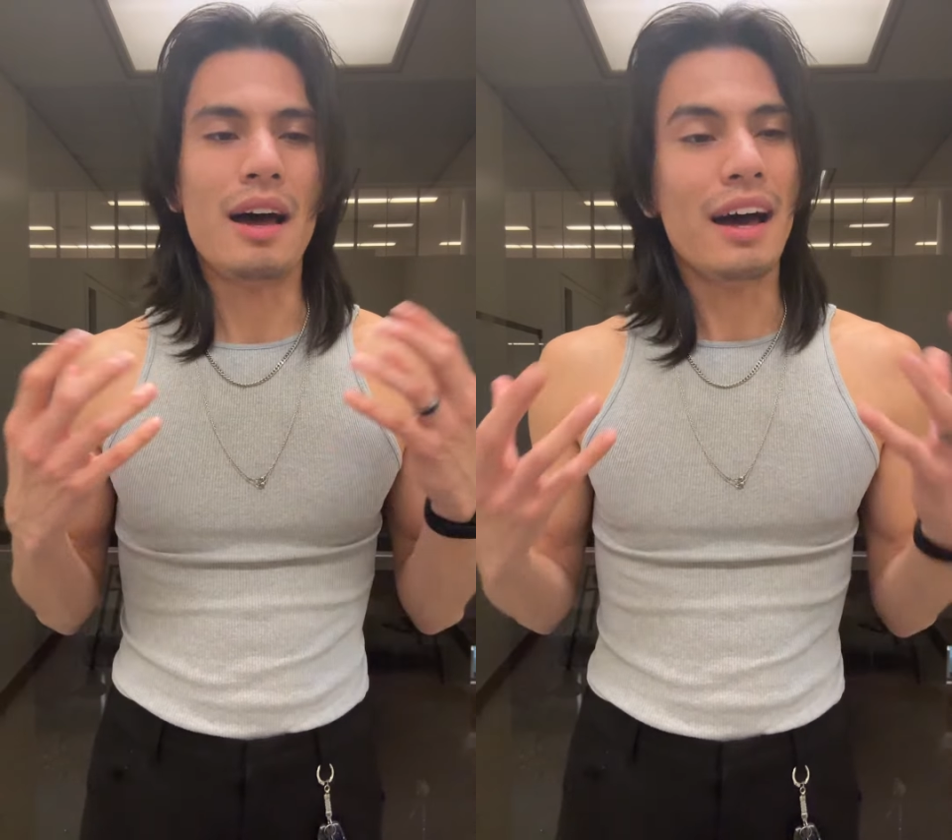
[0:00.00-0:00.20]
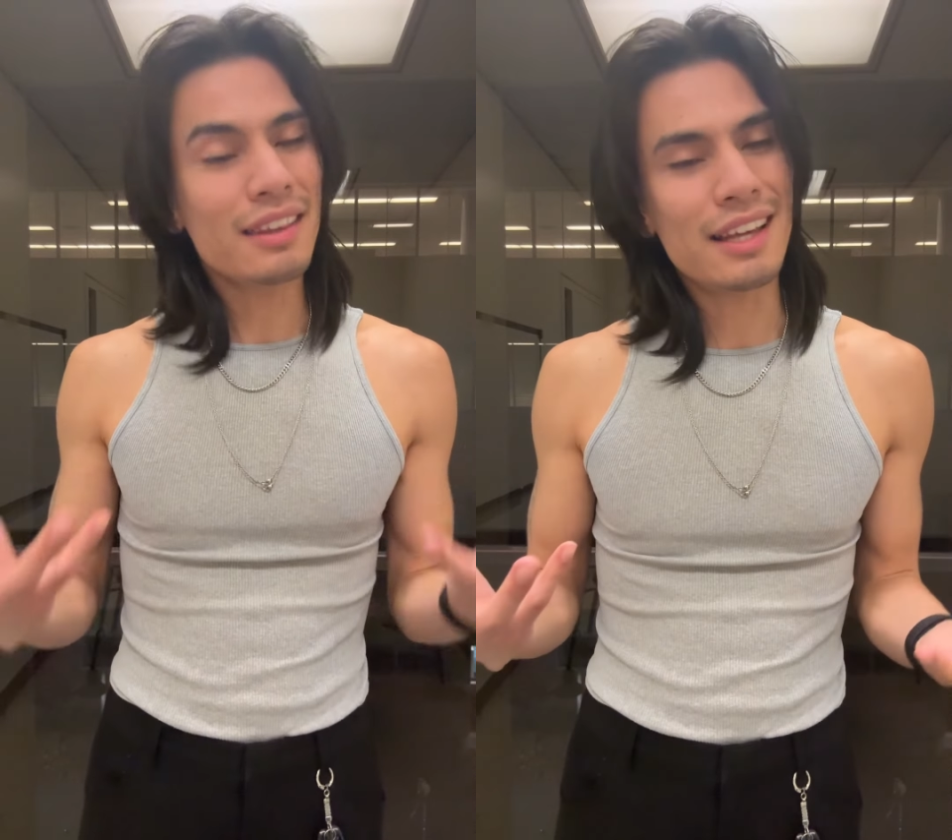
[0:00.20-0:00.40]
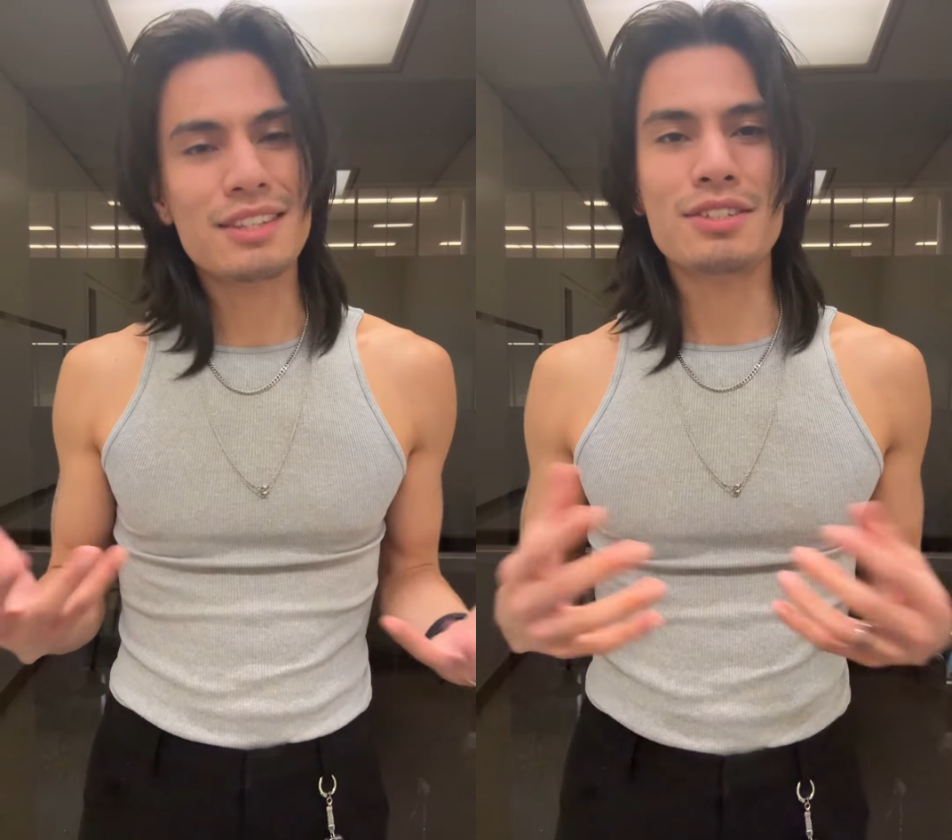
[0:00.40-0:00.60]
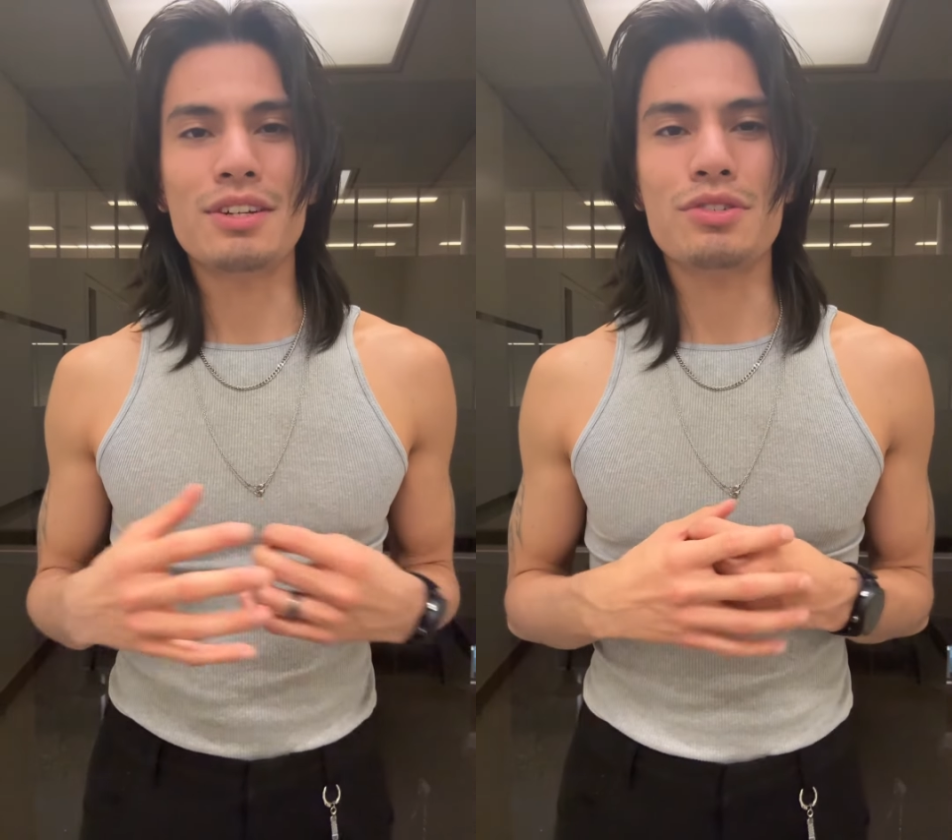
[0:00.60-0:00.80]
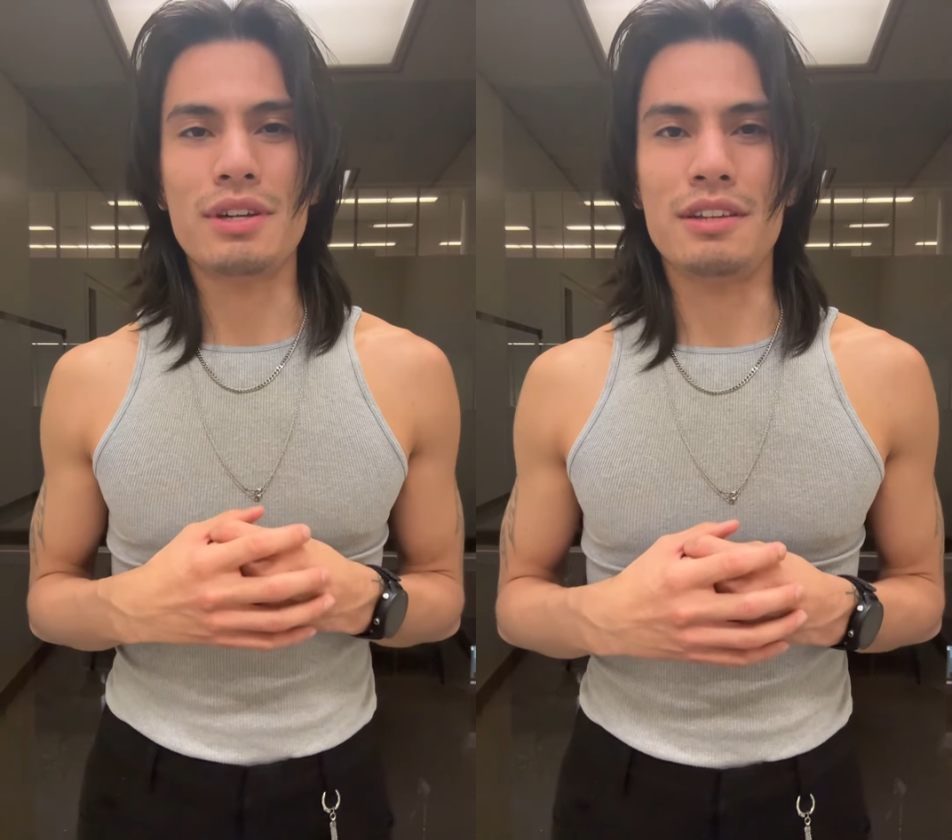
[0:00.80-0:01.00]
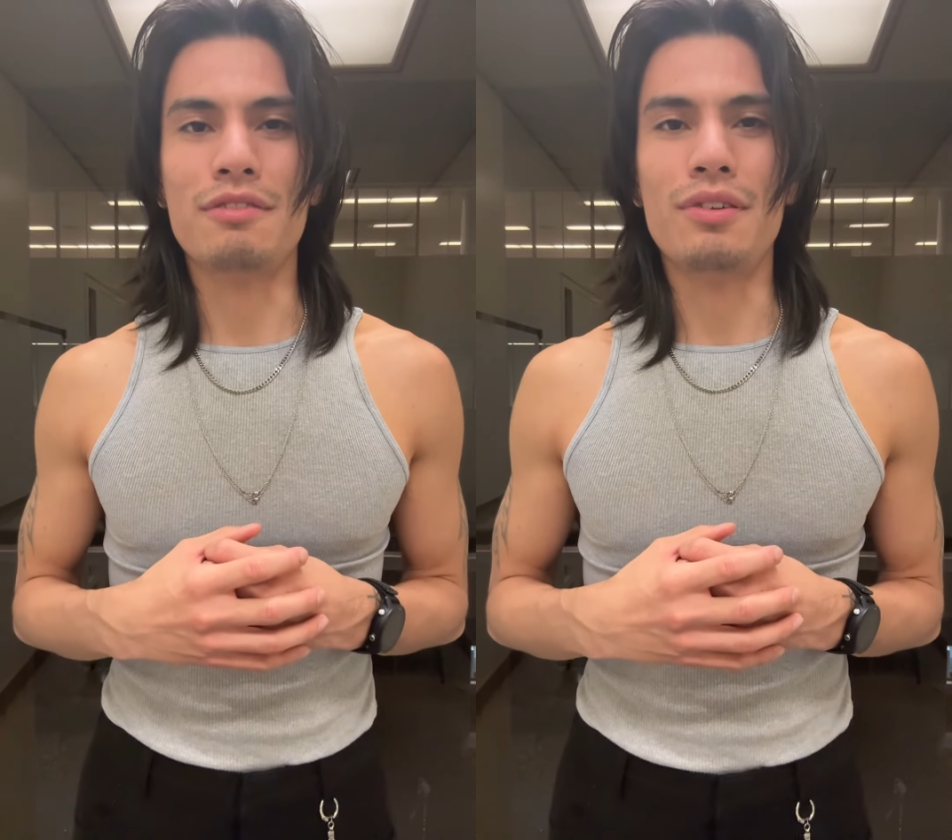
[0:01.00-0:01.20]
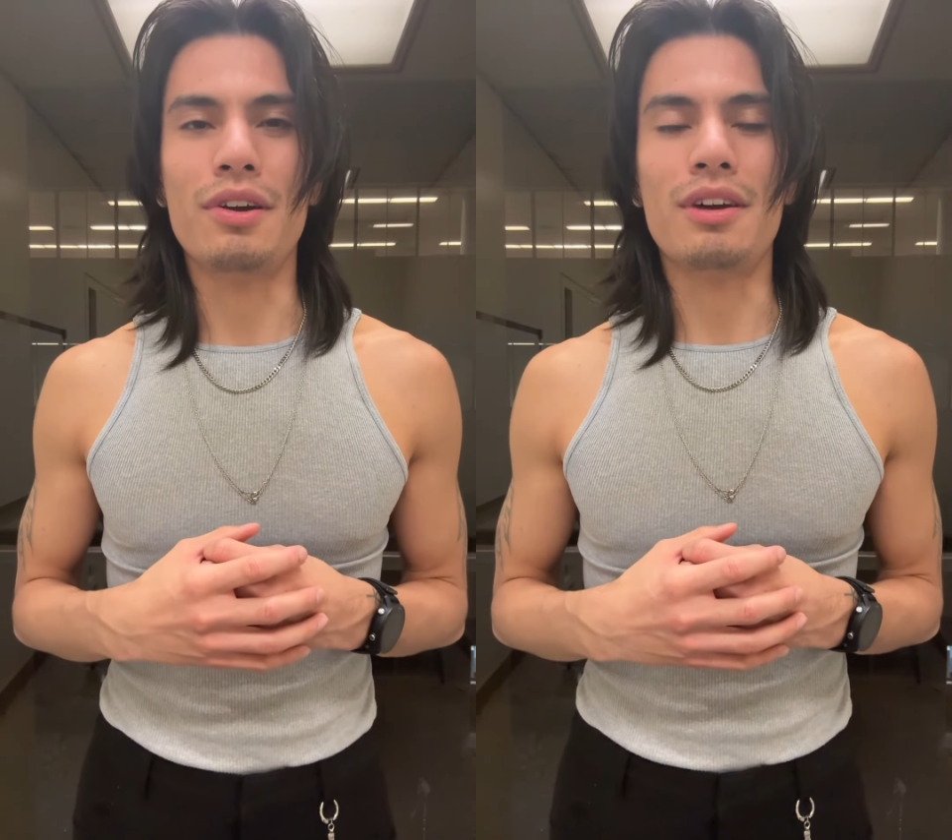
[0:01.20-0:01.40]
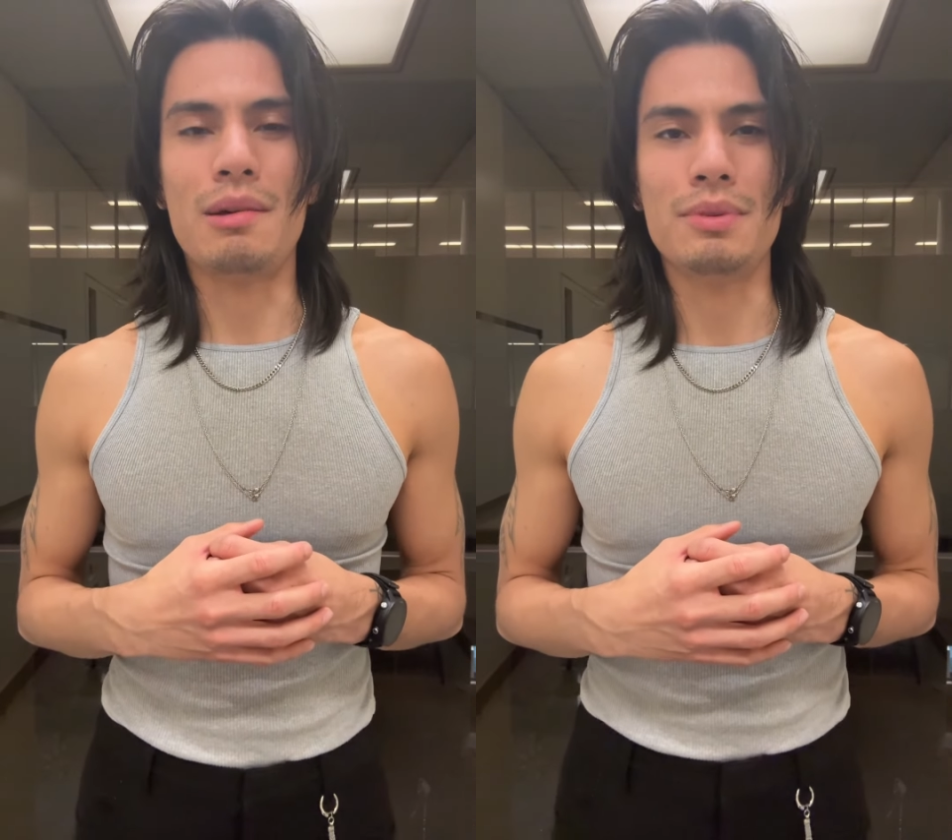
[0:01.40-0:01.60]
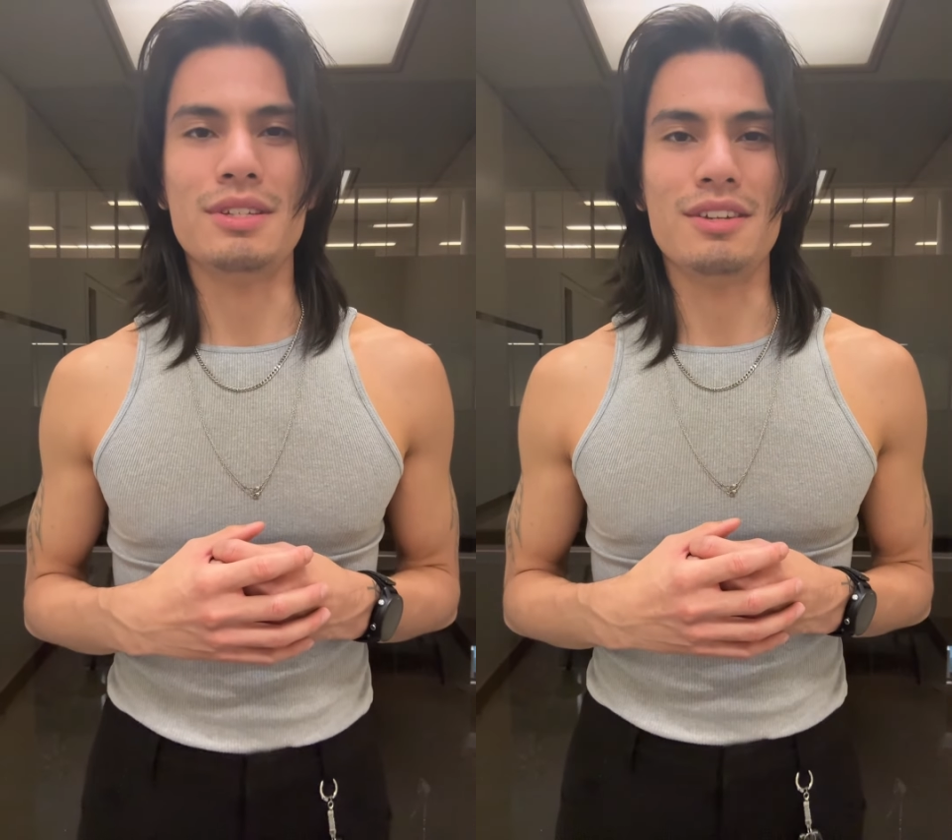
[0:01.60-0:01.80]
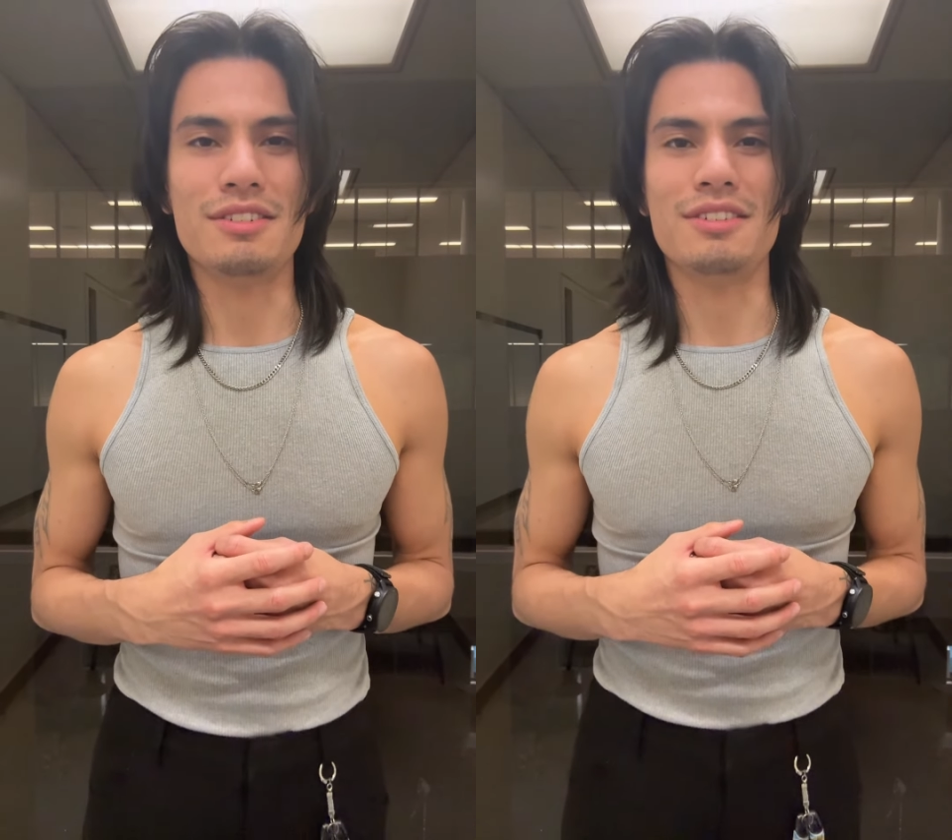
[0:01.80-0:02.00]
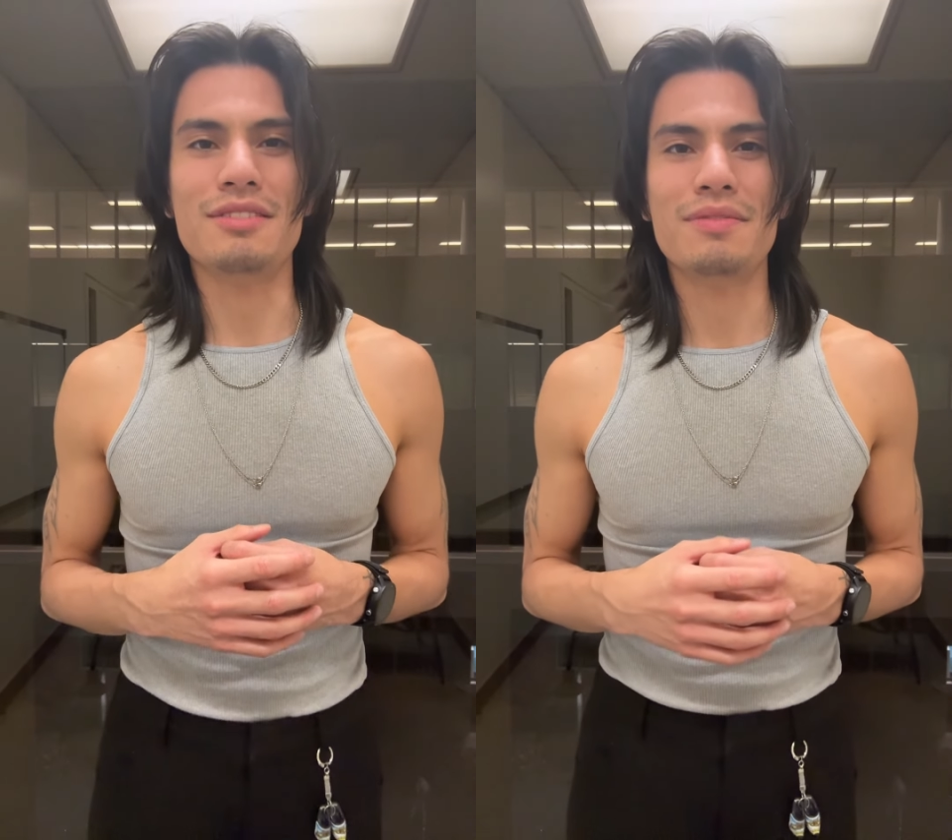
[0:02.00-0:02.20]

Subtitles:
unless you're training for a competition.